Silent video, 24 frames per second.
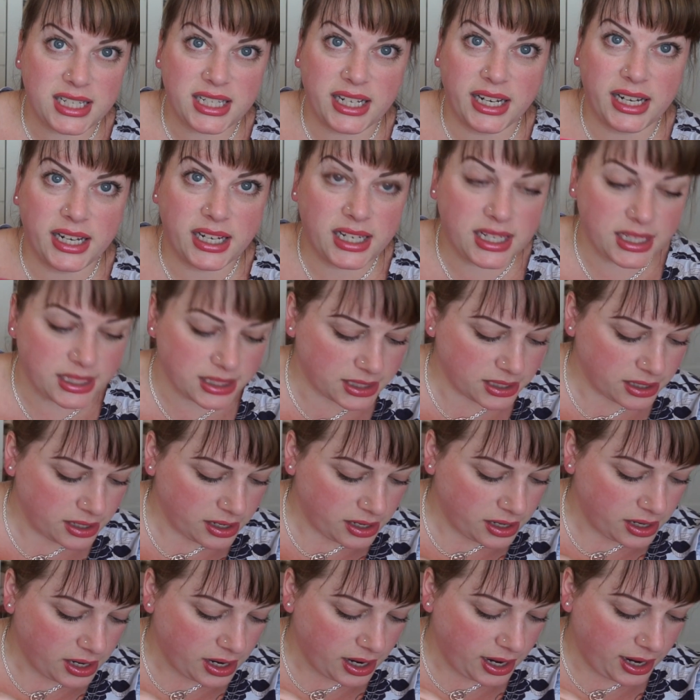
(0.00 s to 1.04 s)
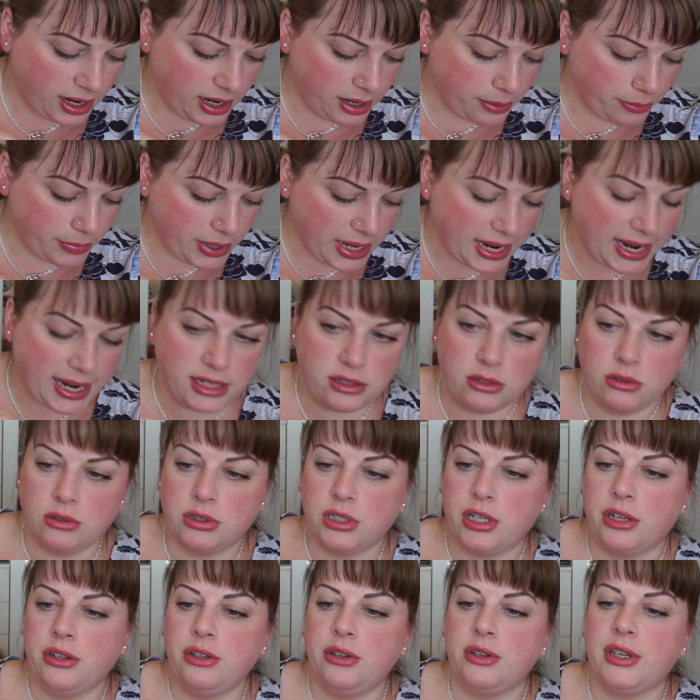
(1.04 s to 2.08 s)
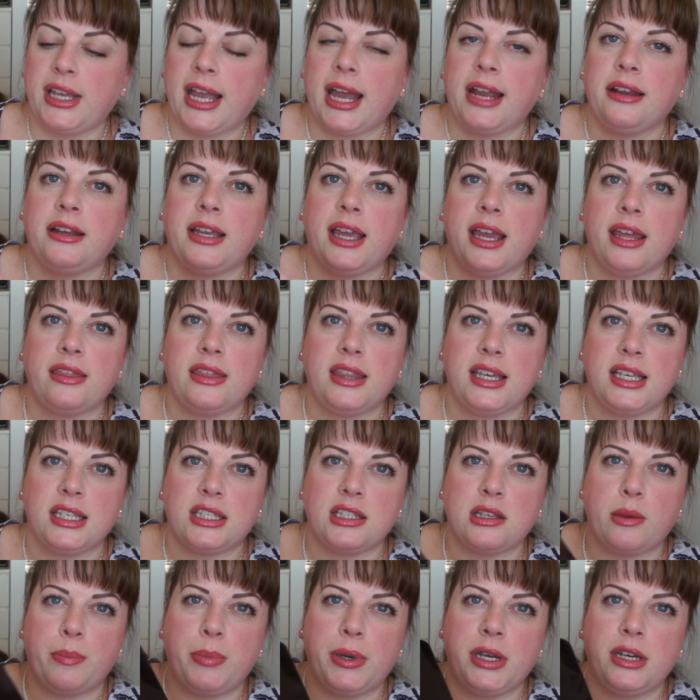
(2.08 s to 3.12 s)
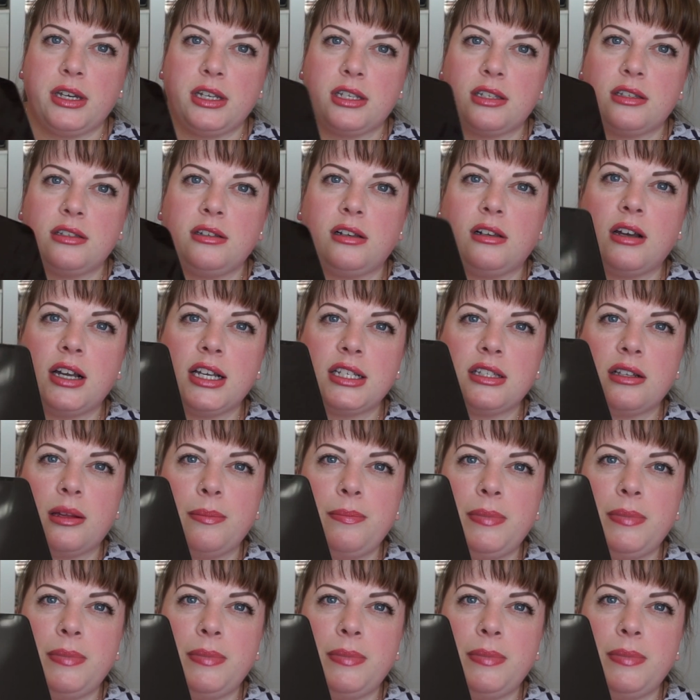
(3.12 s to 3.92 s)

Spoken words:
say it is. And also you can get this personalised.